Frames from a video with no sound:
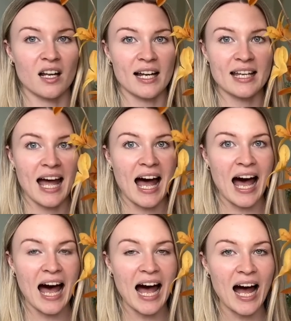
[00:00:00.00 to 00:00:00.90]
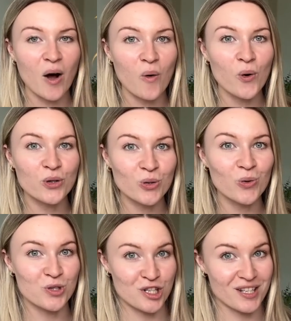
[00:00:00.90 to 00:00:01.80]
like, how
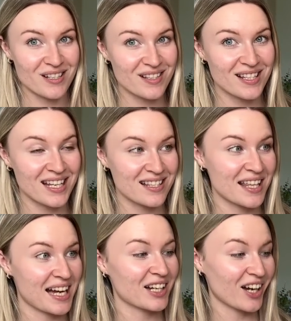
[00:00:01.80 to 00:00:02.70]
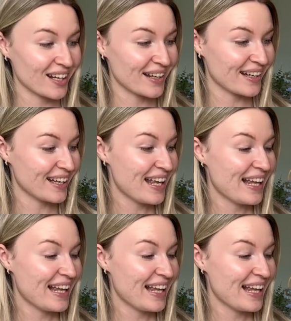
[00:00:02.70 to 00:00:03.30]
gorgeous is that colour?